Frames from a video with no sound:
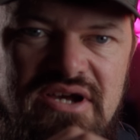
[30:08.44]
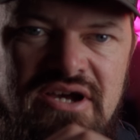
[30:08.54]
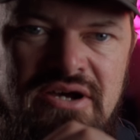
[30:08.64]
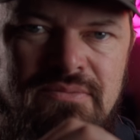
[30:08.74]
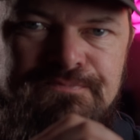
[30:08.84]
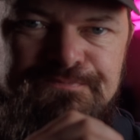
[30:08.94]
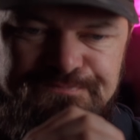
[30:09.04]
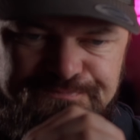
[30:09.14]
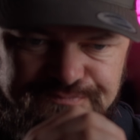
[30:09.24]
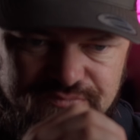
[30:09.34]
And
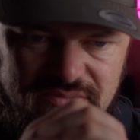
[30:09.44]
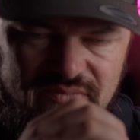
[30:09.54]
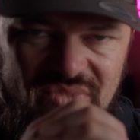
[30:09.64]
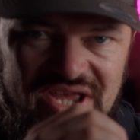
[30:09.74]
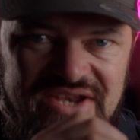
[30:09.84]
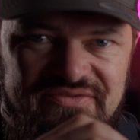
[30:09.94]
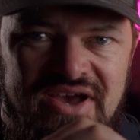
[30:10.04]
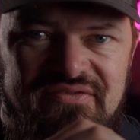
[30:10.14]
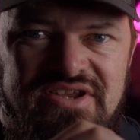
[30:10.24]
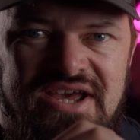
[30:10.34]
if
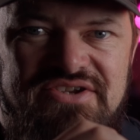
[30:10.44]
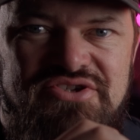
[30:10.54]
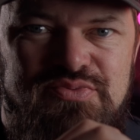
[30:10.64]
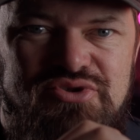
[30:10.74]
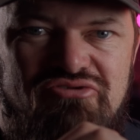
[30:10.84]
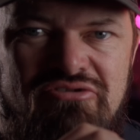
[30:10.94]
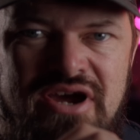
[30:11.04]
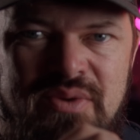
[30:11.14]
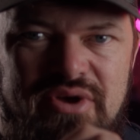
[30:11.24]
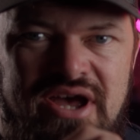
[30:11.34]
you haven't yet,
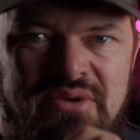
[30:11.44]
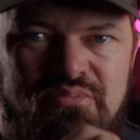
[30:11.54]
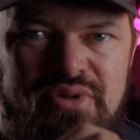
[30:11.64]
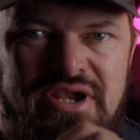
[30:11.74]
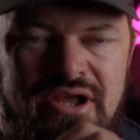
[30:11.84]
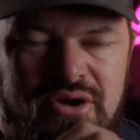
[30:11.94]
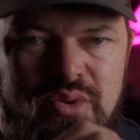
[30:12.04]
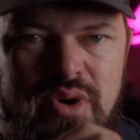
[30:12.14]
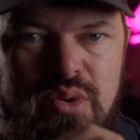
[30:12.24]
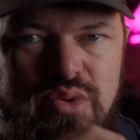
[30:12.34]
subscribe. And
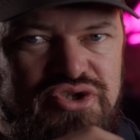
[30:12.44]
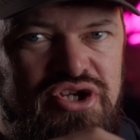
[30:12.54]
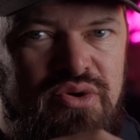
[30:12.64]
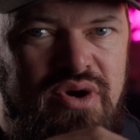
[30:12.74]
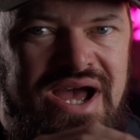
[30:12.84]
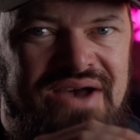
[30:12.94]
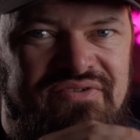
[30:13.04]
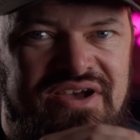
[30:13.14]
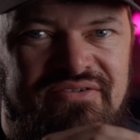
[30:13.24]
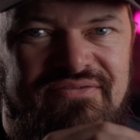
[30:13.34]
below also I
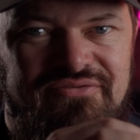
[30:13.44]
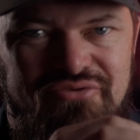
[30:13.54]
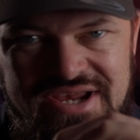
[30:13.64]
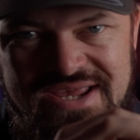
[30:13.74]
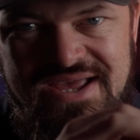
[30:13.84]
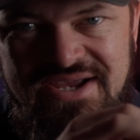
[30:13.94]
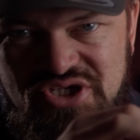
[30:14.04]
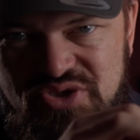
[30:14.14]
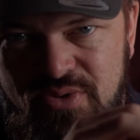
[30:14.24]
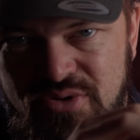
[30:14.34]
have a free
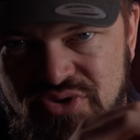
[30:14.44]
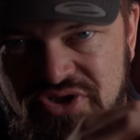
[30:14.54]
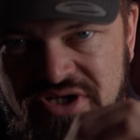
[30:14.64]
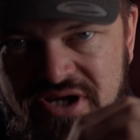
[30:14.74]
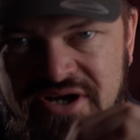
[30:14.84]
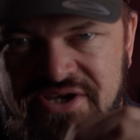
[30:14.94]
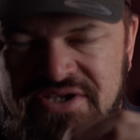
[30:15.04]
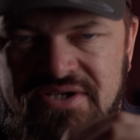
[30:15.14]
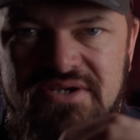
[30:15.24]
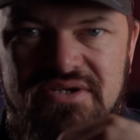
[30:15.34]
exposure
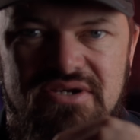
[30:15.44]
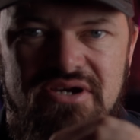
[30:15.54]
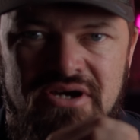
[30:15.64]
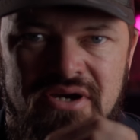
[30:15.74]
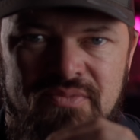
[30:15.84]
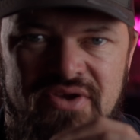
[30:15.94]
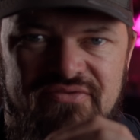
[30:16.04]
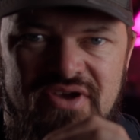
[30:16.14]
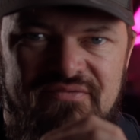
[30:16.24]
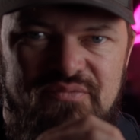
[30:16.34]
guide.
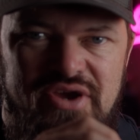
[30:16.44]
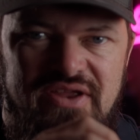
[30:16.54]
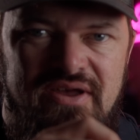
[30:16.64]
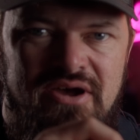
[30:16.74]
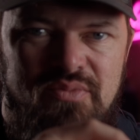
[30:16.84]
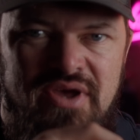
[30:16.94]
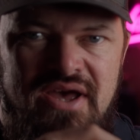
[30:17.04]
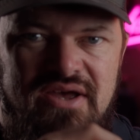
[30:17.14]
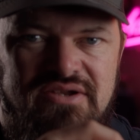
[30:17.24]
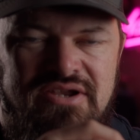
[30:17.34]
If you haven't picked that up
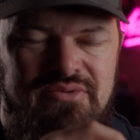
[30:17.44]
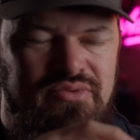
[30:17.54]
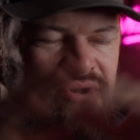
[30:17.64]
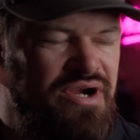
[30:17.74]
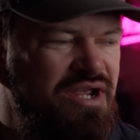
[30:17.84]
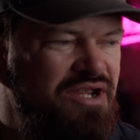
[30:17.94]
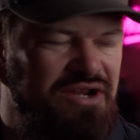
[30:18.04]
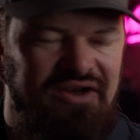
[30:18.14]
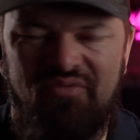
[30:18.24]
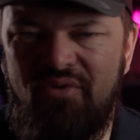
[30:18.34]
yet, don't worry,
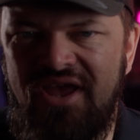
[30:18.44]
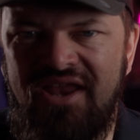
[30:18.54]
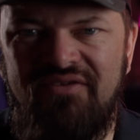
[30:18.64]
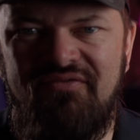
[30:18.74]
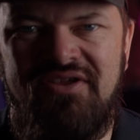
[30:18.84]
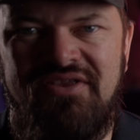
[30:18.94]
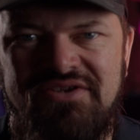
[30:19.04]
you don't have to pay anything.